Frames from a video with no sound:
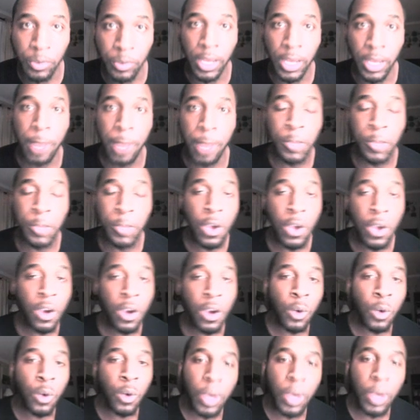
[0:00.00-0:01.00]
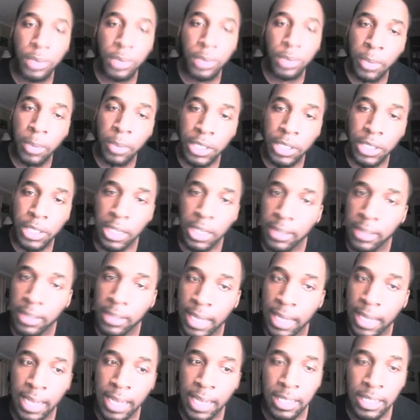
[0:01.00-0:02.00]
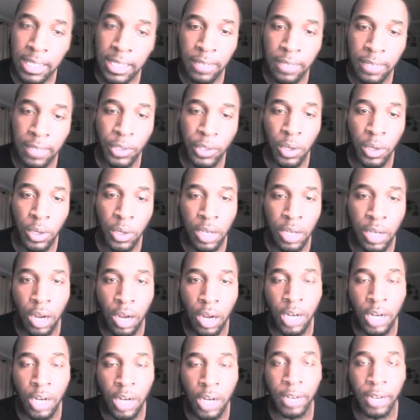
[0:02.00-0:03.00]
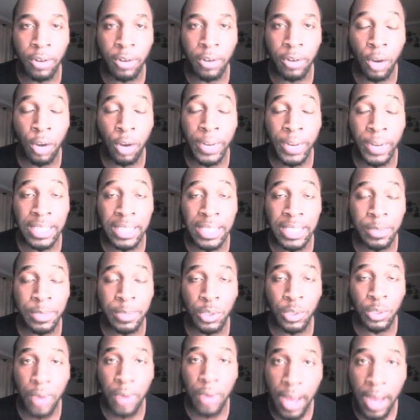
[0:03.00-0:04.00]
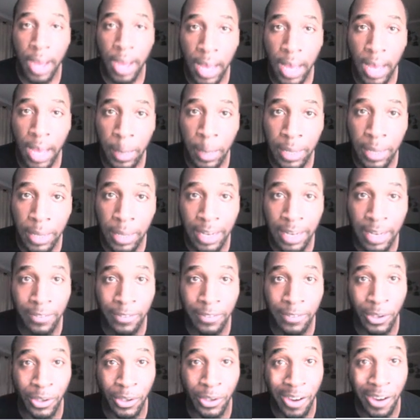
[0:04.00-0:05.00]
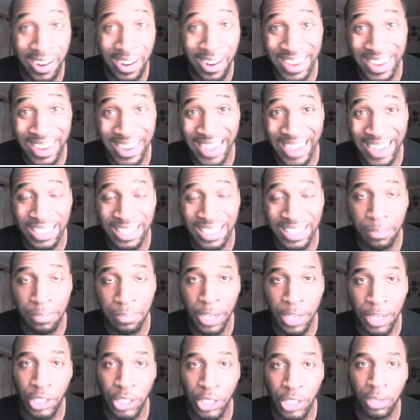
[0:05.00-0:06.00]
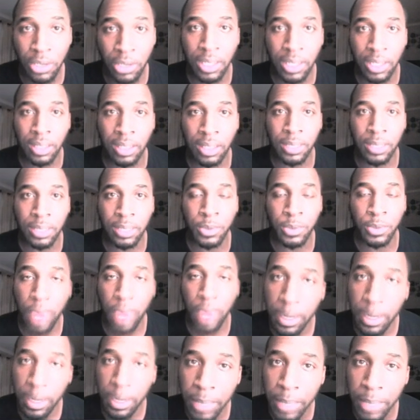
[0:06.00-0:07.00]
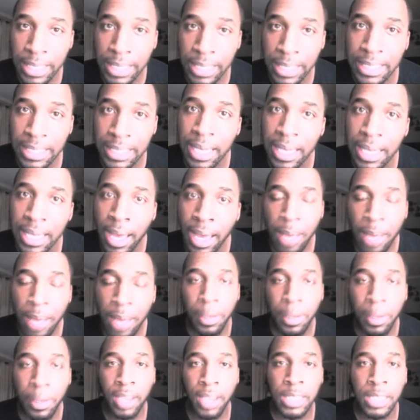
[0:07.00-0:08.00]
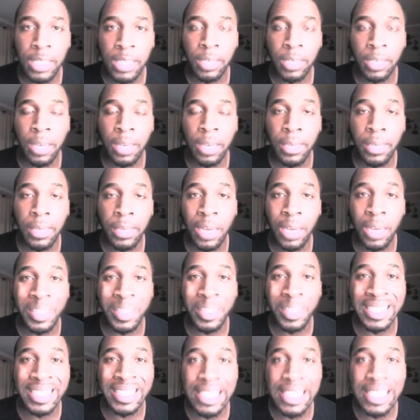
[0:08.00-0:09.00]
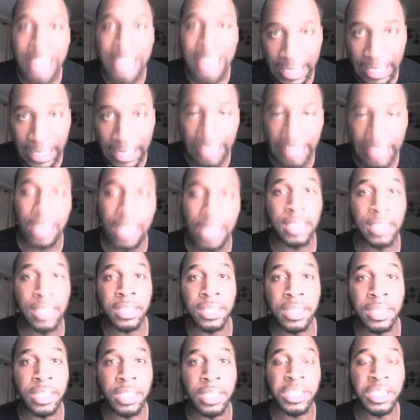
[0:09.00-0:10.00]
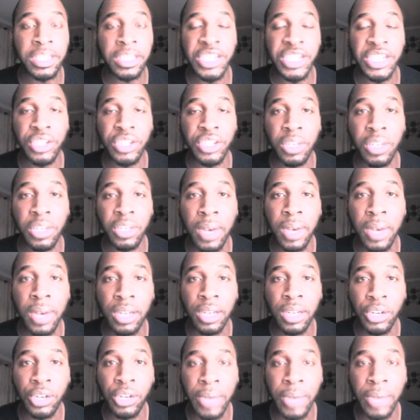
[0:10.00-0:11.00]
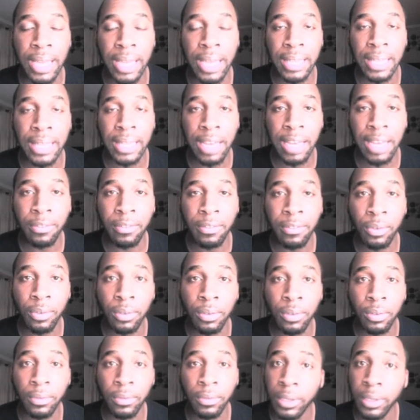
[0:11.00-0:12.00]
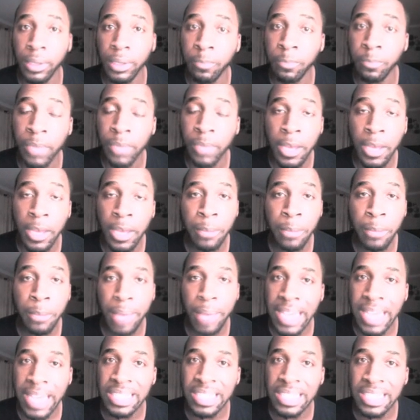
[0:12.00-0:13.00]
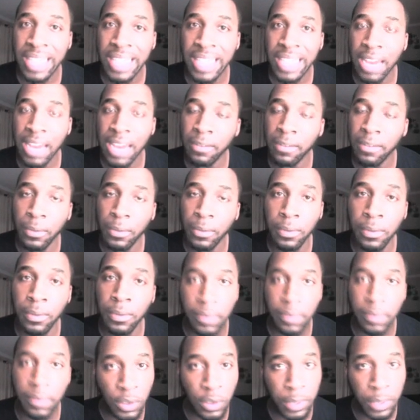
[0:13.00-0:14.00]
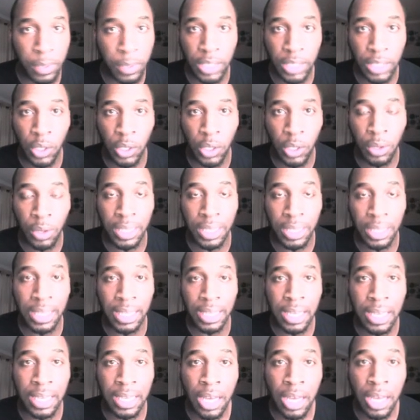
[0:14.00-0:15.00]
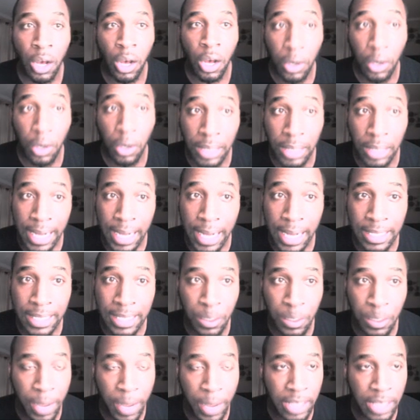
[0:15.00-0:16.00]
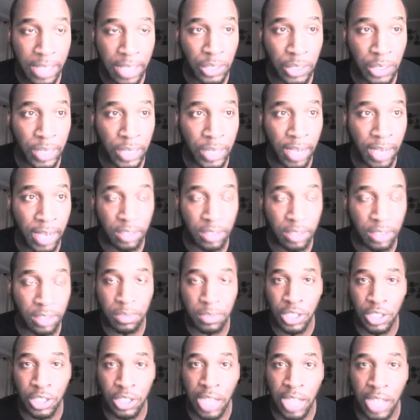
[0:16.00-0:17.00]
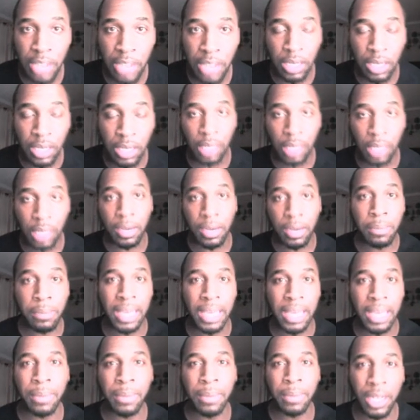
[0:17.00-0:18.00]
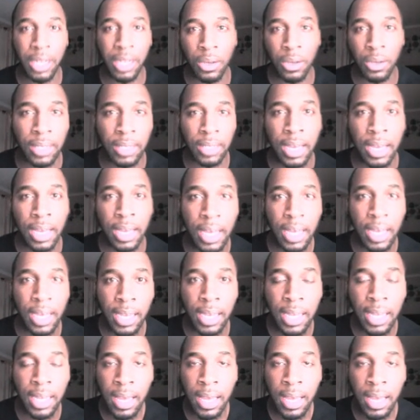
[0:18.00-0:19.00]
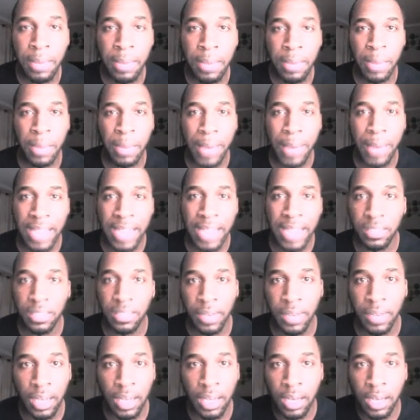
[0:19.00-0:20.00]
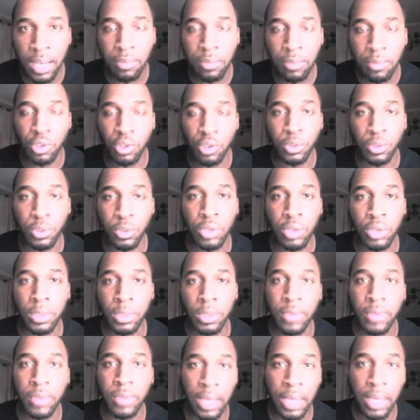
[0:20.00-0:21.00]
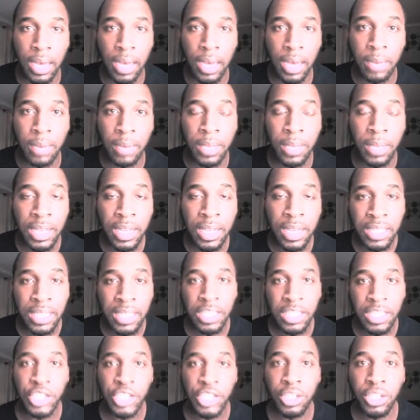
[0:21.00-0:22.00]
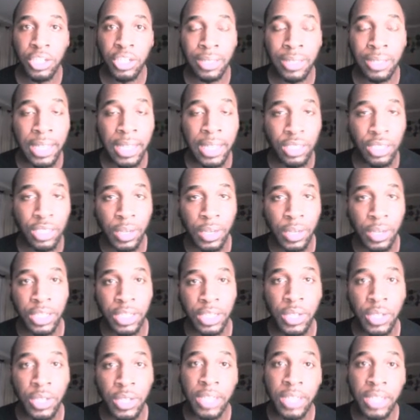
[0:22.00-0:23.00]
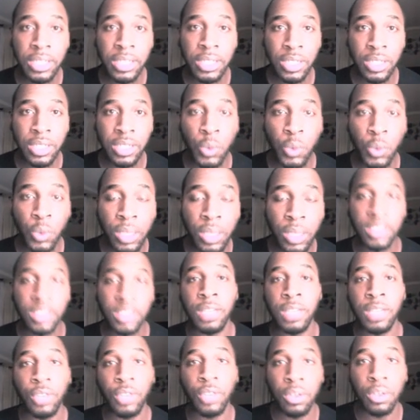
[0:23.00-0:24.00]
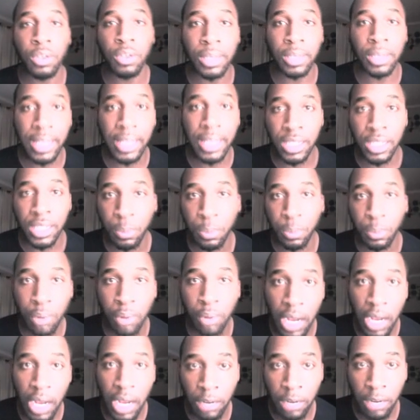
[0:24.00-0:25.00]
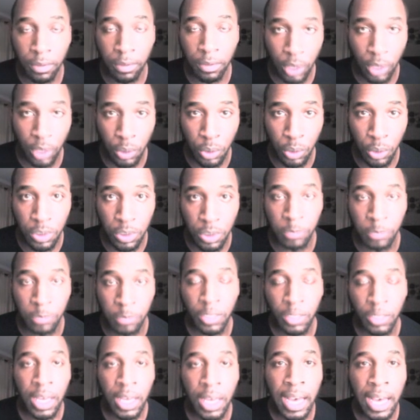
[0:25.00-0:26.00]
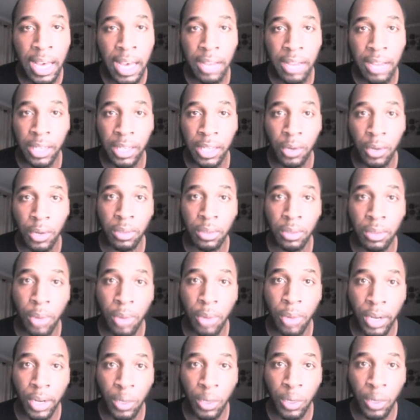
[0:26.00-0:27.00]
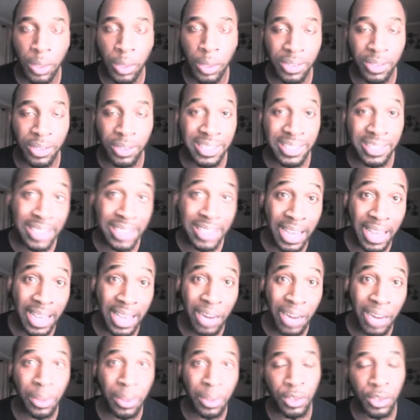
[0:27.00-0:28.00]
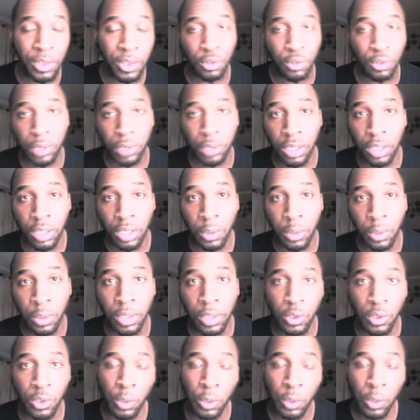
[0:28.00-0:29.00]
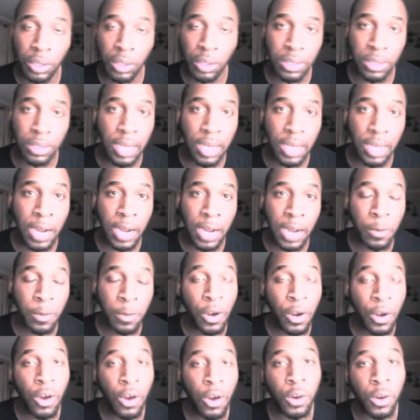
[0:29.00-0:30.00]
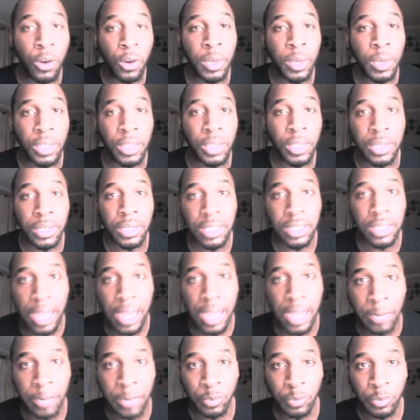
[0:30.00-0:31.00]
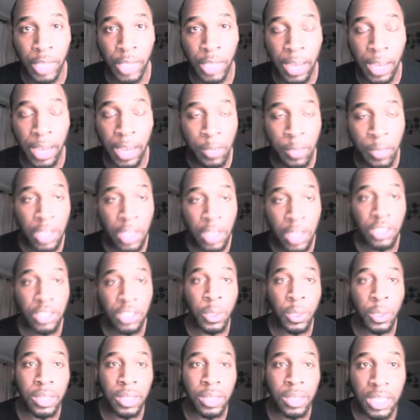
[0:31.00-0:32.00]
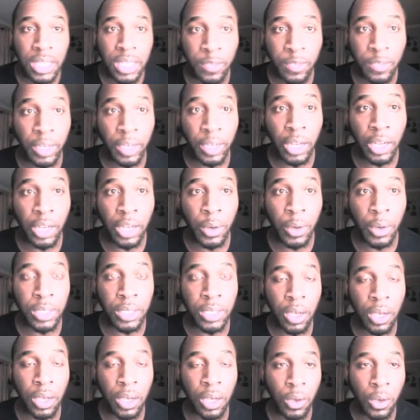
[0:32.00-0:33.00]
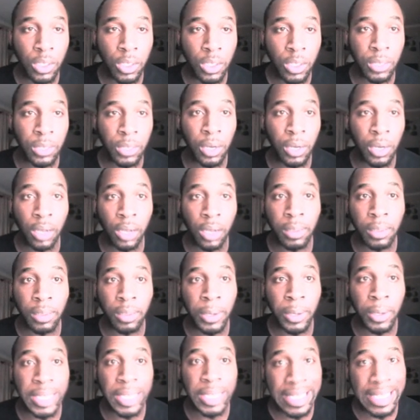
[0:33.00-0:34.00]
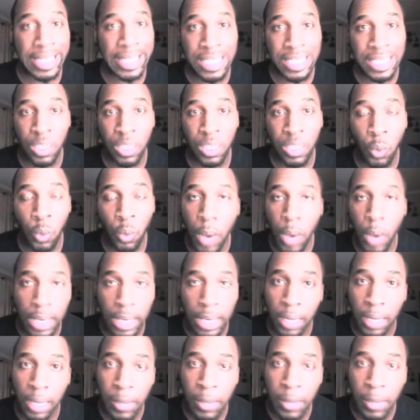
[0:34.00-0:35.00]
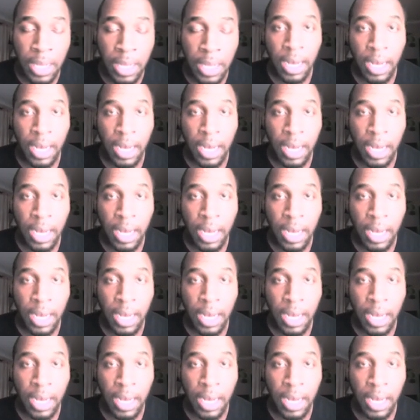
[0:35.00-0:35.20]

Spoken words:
Okay, welcome to my channel, guys. If you are not already subscribed, and if you are not, make sure you hit the subscribe button because I'm coming out with daily content teaching you how to create a life full of freedom, passion, and fulfillment on the online space. Okay, so this channel is all about making money online, make passive income, multiple streams of income, teaching you the latest and greatest strategies, as well as giving you the latest product reviews out there on the market, whether it's a scam, whether it's real, whether it's worth your time, or whether it's not. Okay, so in this video, it's going to be all about Easy1Up.